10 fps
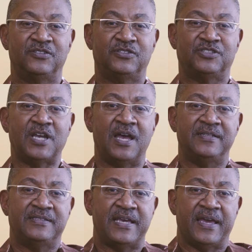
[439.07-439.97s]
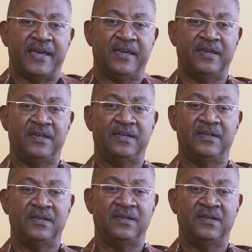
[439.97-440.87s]
Shante
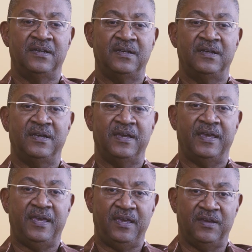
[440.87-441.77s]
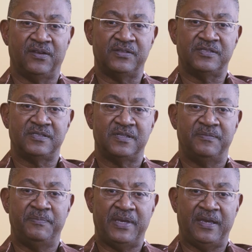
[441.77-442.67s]
hears
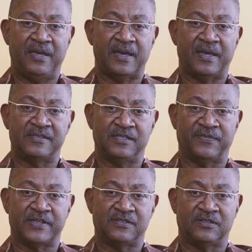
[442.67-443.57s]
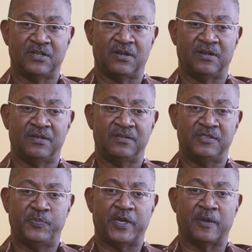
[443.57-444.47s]
me and Sylvester Turner
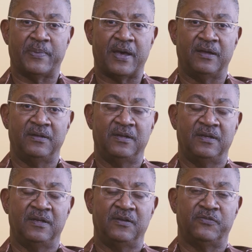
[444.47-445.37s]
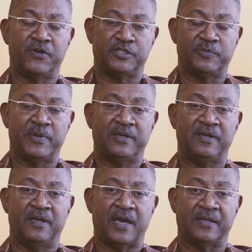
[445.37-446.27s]
speak about
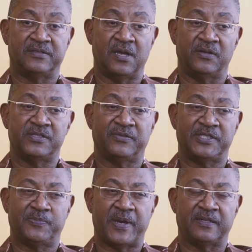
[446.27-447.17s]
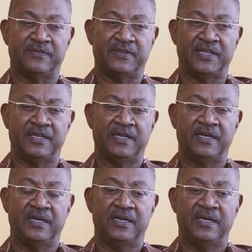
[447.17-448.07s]
Richmond and Tulsa respectively.
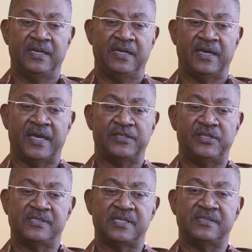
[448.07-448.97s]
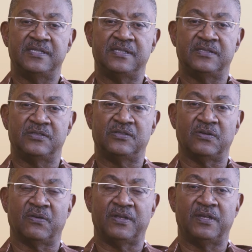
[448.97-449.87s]
And she says, this is a
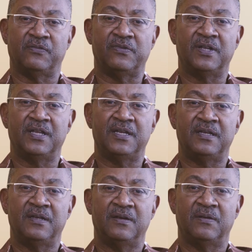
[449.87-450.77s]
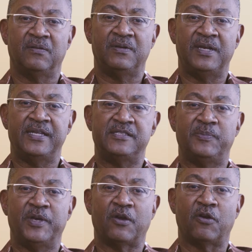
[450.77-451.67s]
story that really needs to
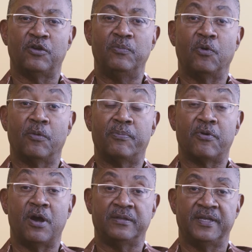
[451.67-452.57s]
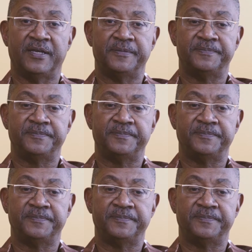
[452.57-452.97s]
be heard more broadly.